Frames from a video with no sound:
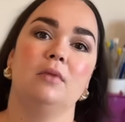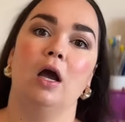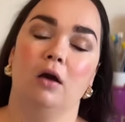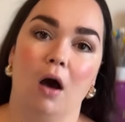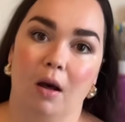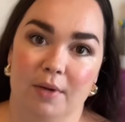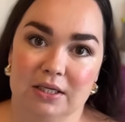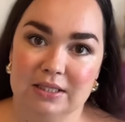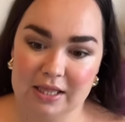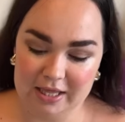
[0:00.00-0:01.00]

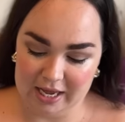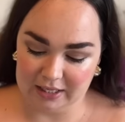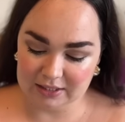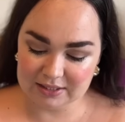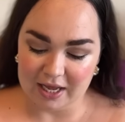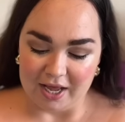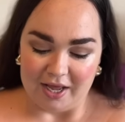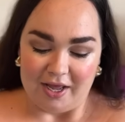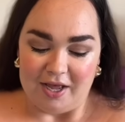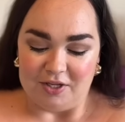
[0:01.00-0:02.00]
garments and things.
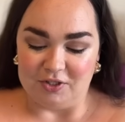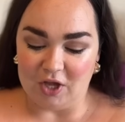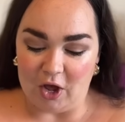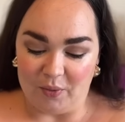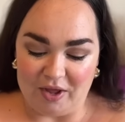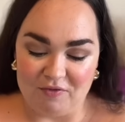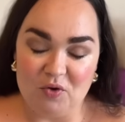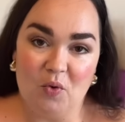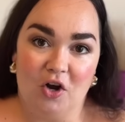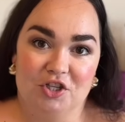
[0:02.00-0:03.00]
So if you
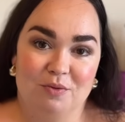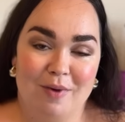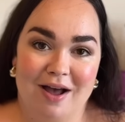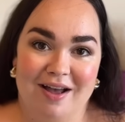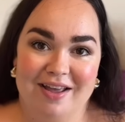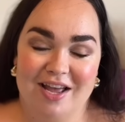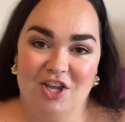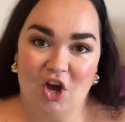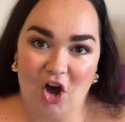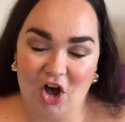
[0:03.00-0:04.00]
watched my
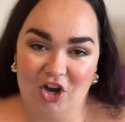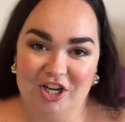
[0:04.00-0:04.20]
yarn